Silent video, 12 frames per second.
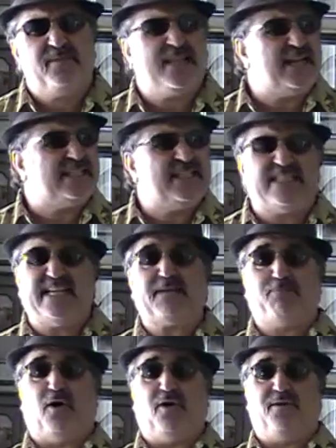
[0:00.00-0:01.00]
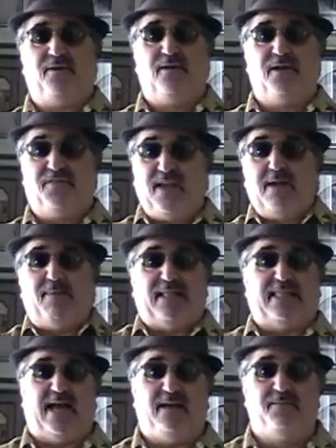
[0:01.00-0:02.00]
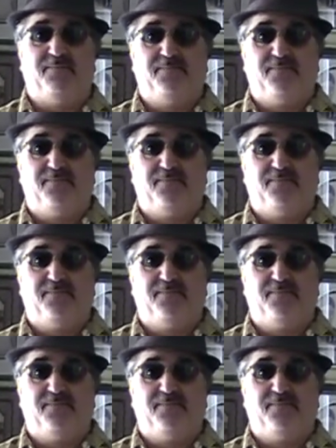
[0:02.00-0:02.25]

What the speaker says: That's the sick part. Think about that.